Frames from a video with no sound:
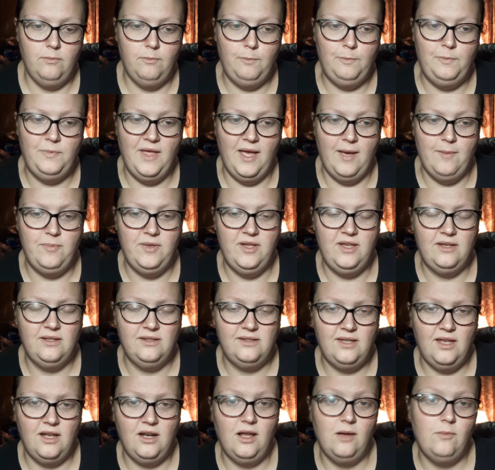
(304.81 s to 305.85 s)
That being
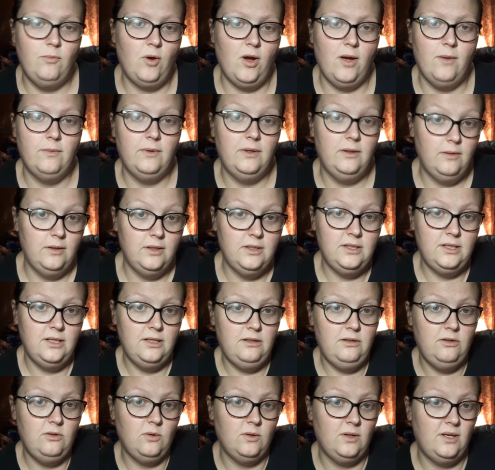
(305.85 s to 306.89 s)
said, I probably
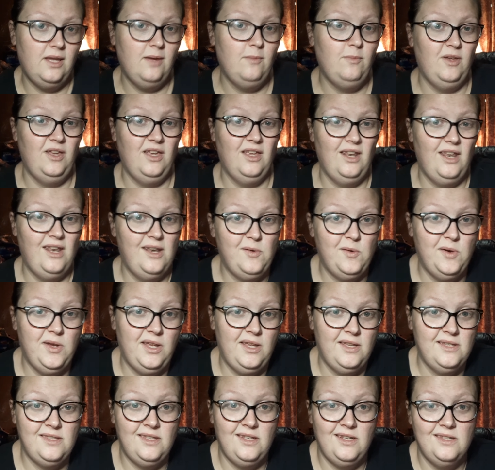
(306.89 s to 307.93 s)
intended on keeping it anyway
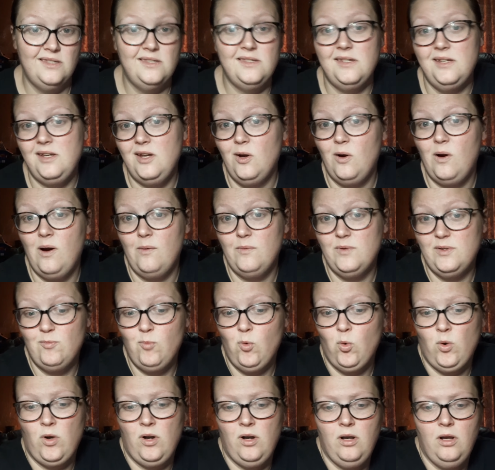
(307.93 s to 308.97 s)
because it is the year I was
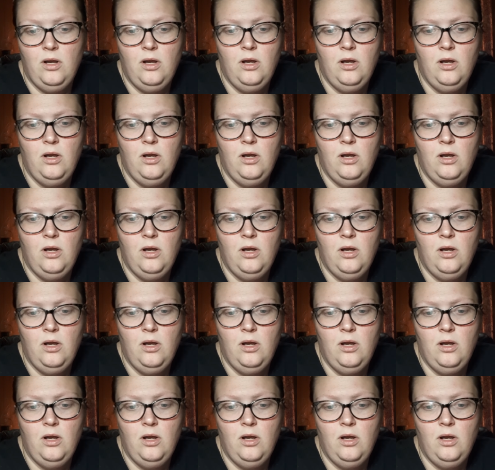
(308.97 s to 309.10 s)
born.